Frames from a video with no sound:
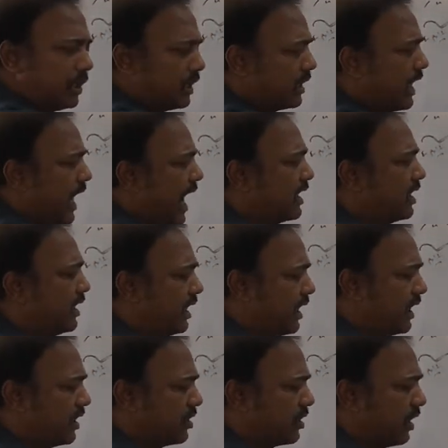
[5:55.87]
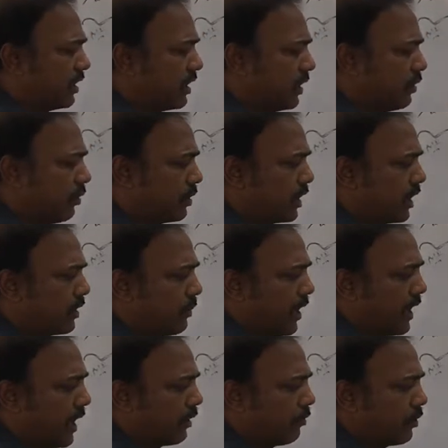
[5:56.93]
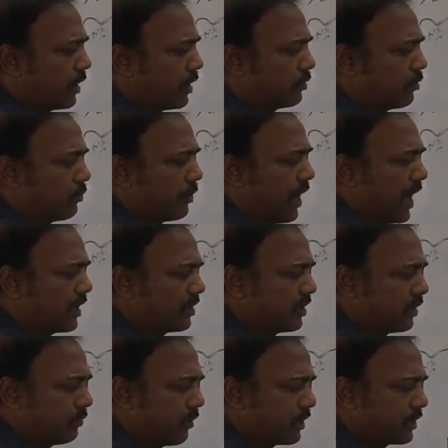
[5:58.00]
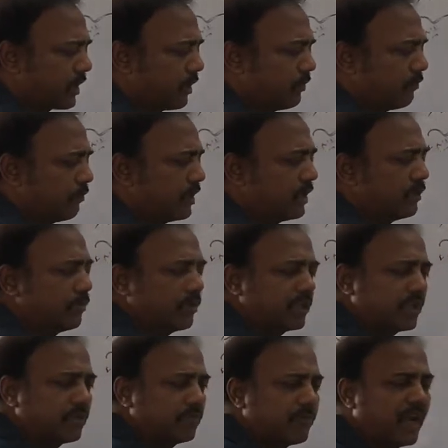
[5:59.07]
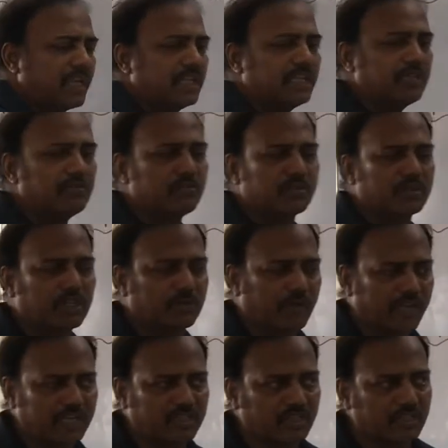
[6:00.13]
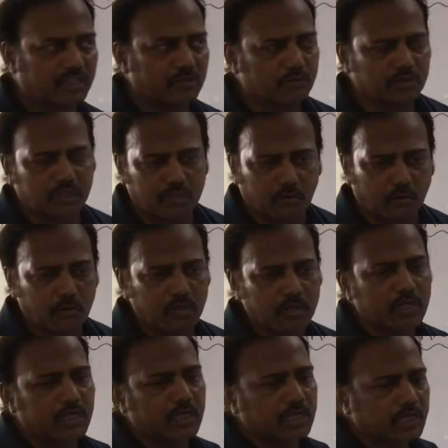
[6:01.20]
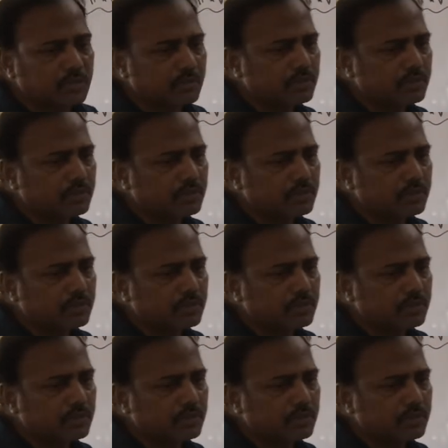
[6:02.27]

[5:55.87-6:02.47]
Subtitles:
That is denoted by, according to Planck's equation, we denote it by nu 0, h nu 0. Nu